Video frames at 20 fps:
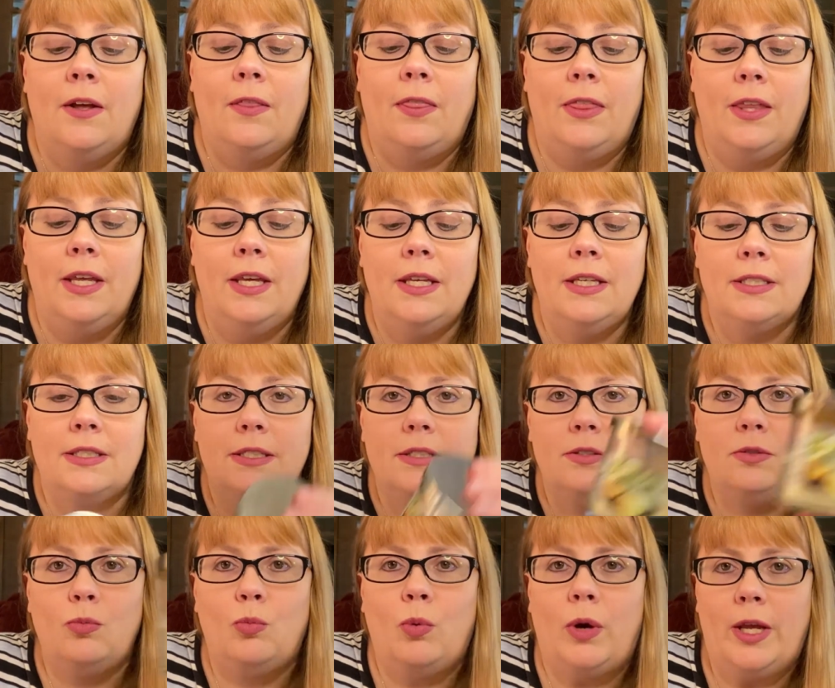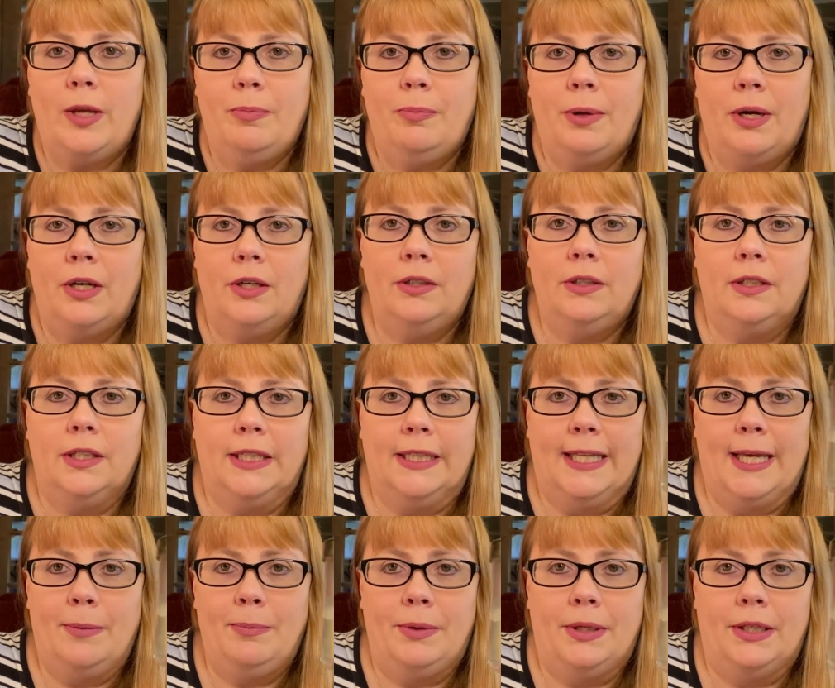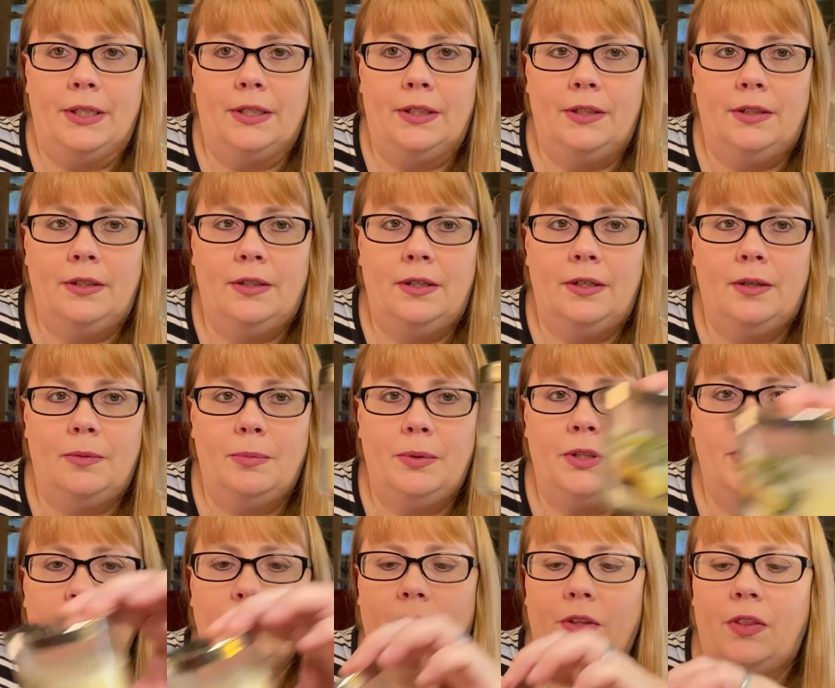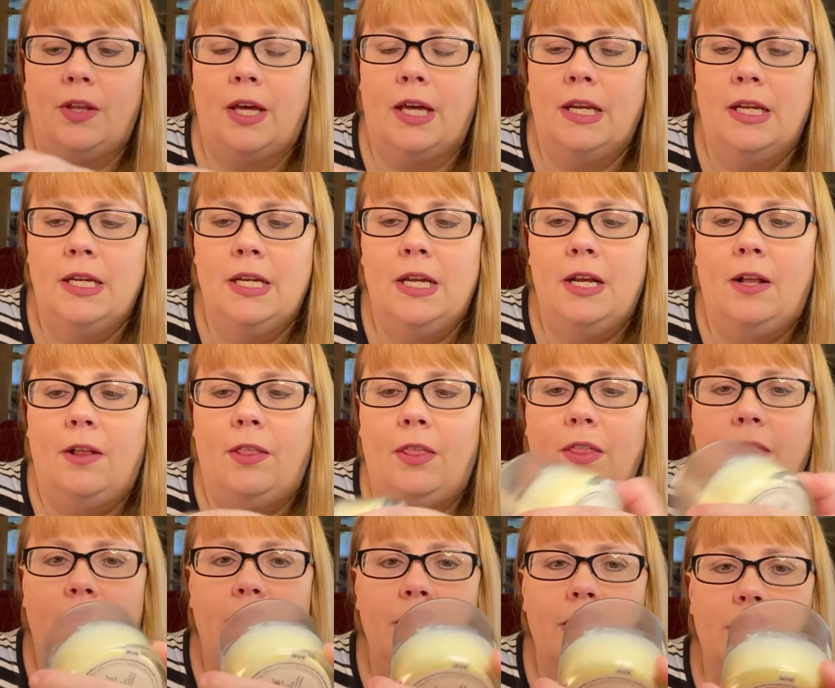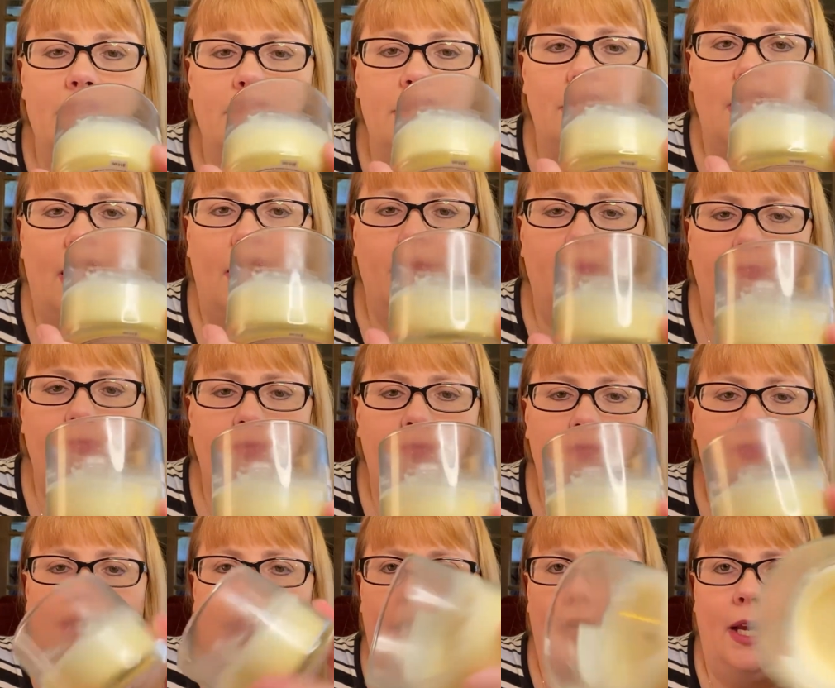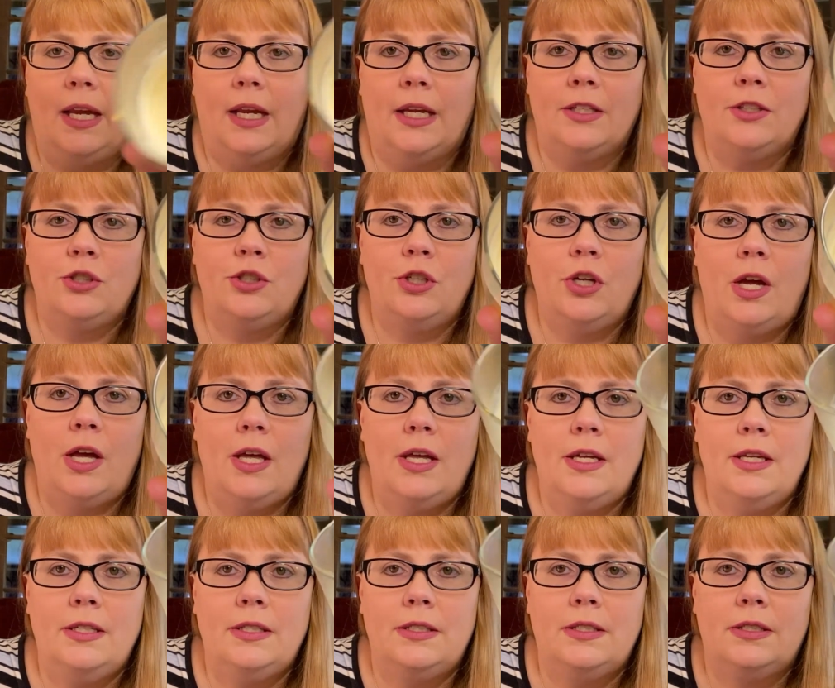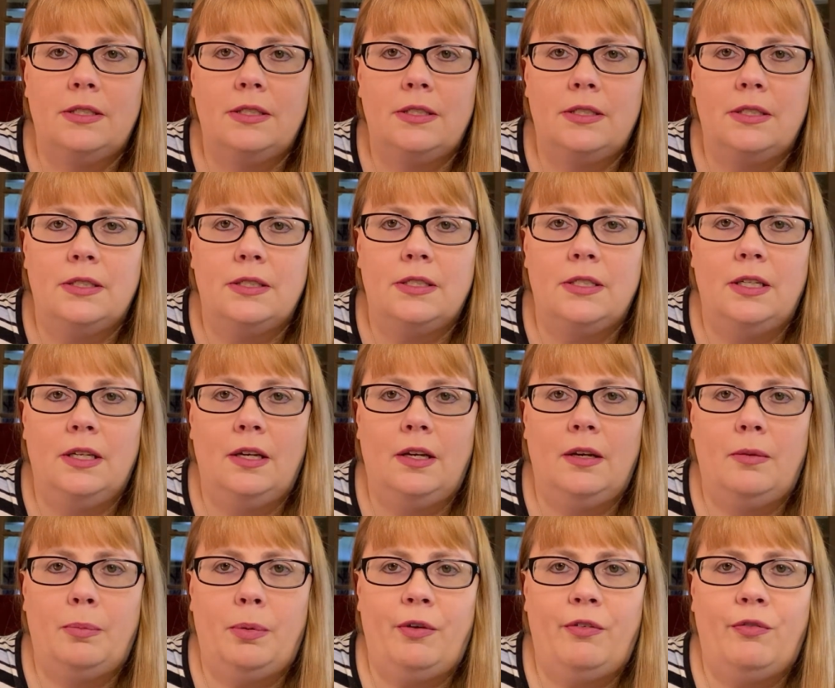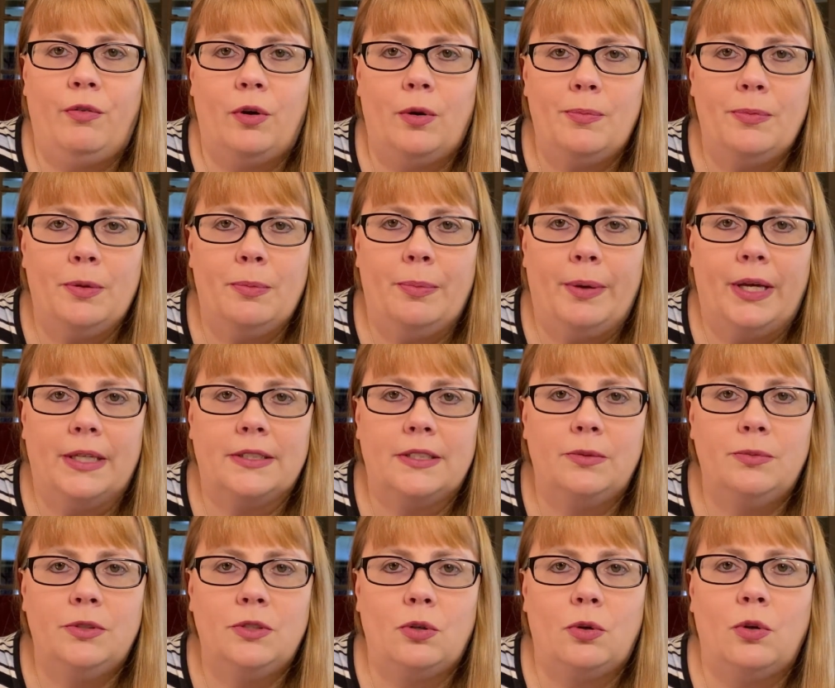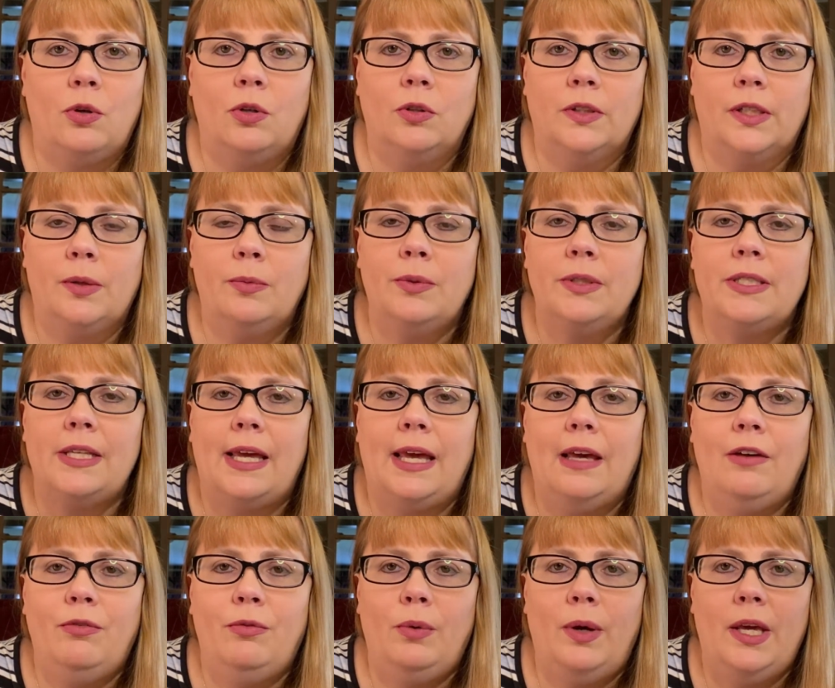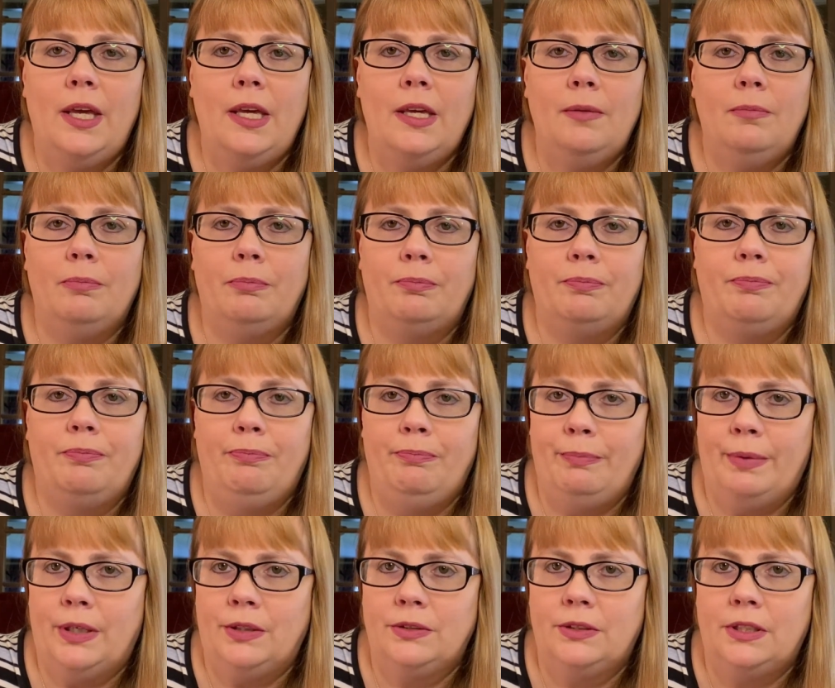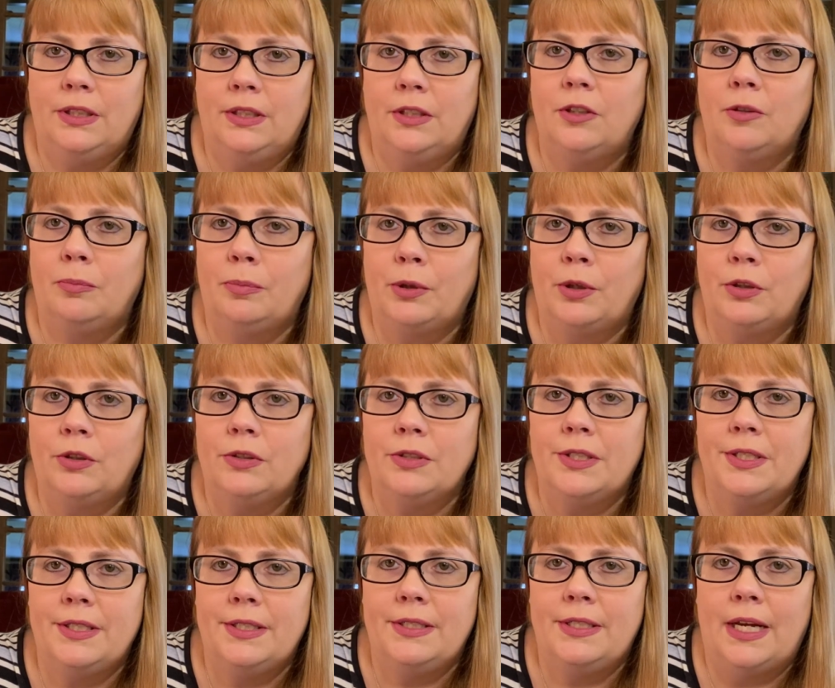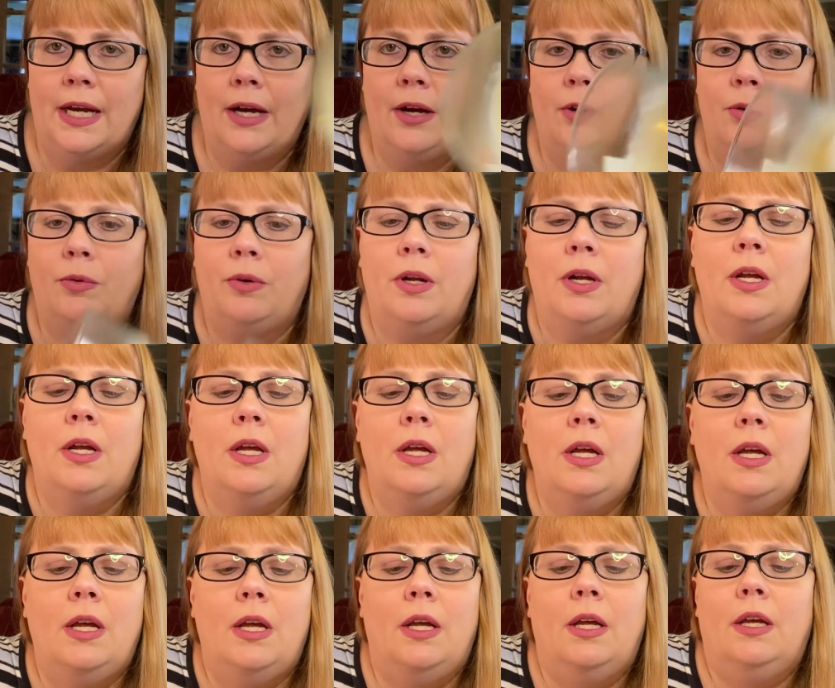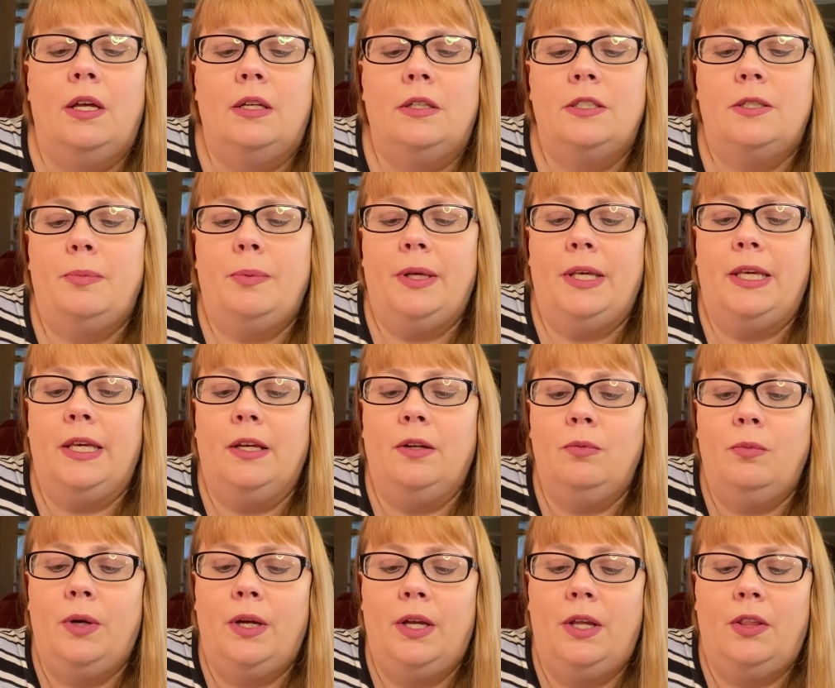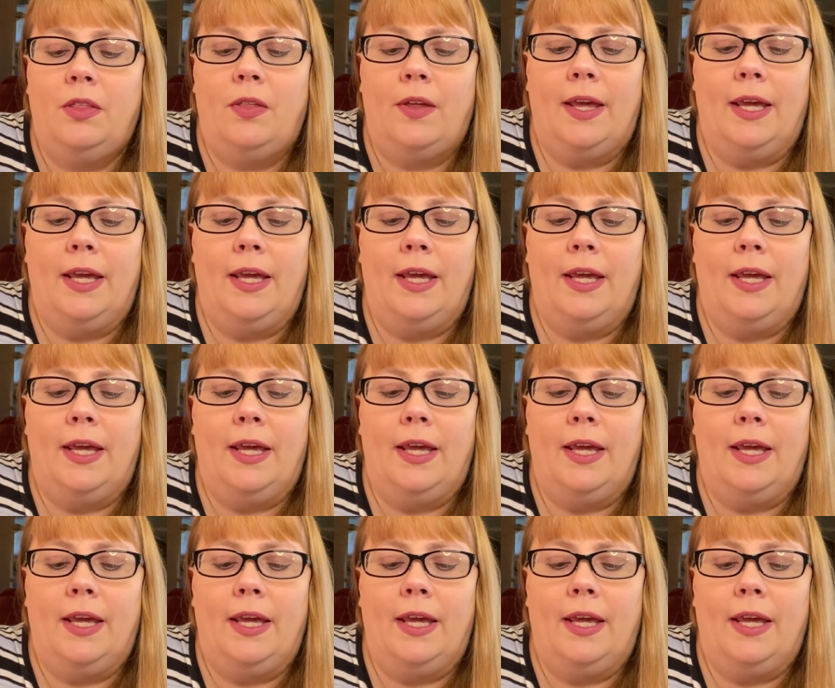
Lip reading: This is White Barn Lemon. I mean, look at that. This, I will say, just didn't perform the best. It was old. It was halfway melted or burned down to begin with.